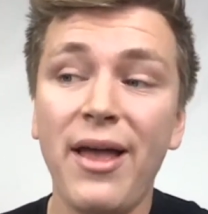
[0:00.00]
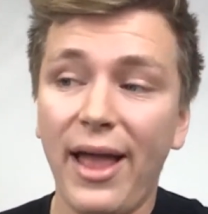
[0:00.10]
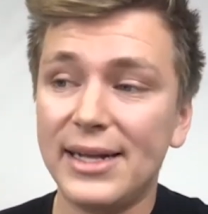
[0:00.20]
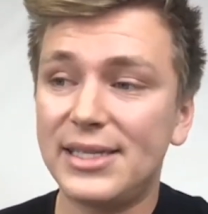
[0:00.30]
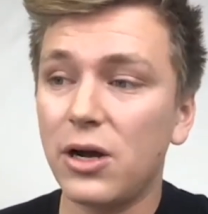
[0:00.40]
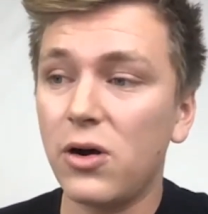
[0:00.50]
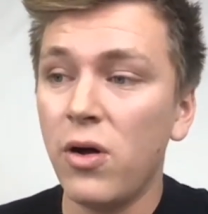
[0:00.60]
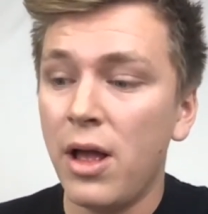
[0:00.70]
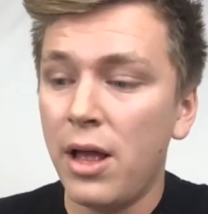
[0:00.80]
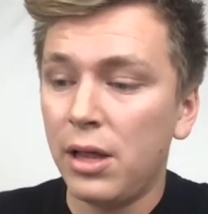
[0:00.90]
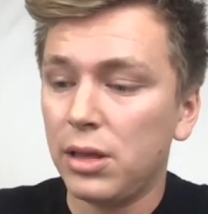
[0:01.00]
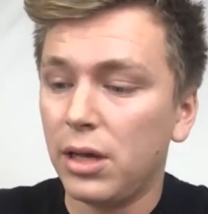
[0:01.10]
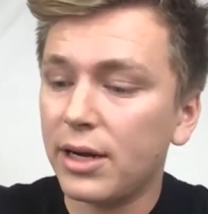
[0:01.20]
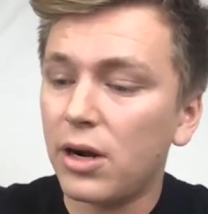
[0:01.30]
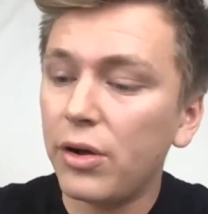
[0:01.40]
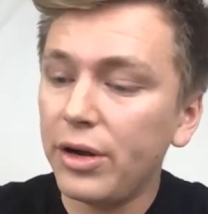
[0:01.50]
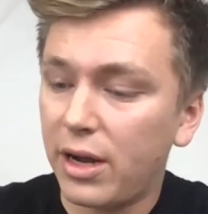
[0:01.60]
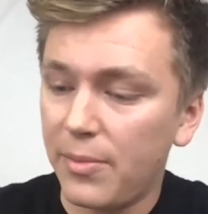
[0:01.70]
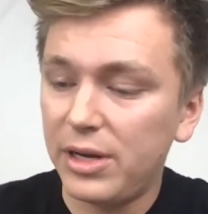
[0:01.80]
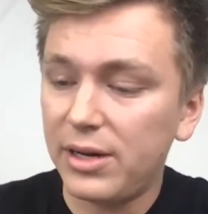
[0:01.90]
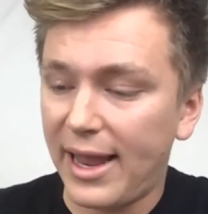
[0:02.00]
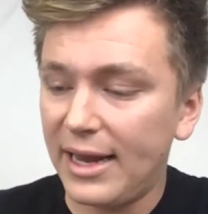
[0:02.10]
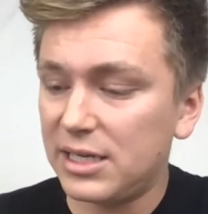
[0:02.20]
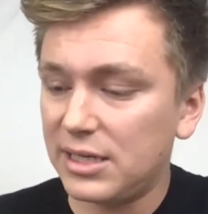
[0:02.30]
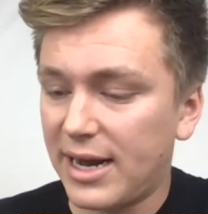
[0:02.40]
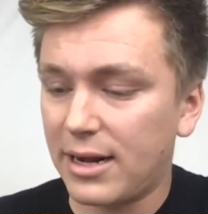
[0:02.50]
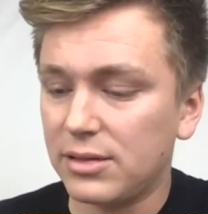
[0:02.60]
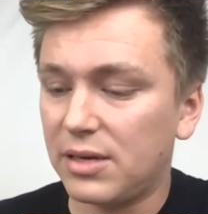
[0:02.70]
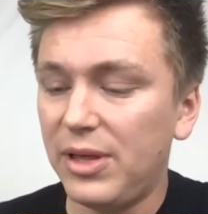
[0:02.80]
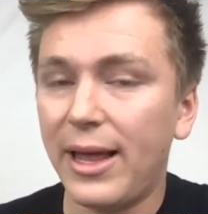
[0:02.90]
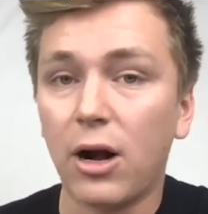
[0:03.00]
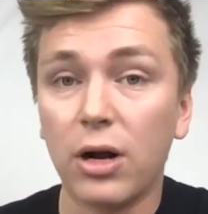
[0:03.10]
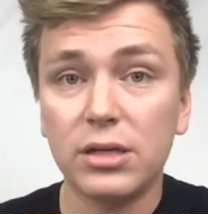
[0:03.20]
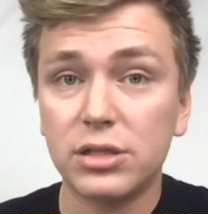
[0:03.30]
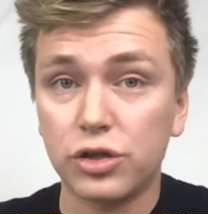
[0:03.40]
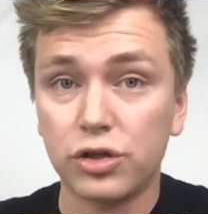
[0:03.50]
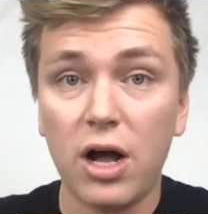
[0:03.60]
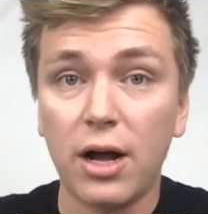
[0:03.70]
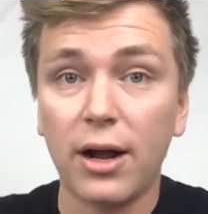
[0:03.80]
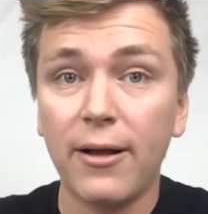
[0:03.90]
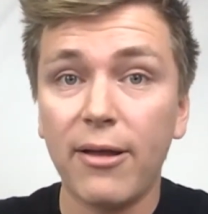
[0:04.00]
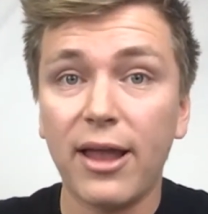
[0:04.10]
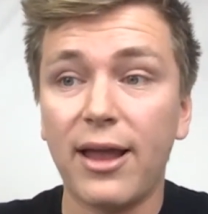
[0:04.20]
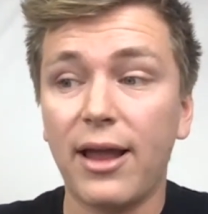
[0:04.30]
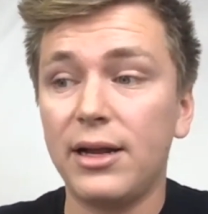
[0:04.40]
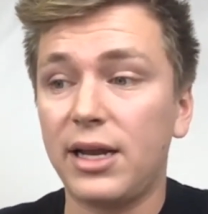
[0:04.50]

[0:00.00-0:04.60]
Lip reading: And so look at all your communication channels and be like, are these strong? And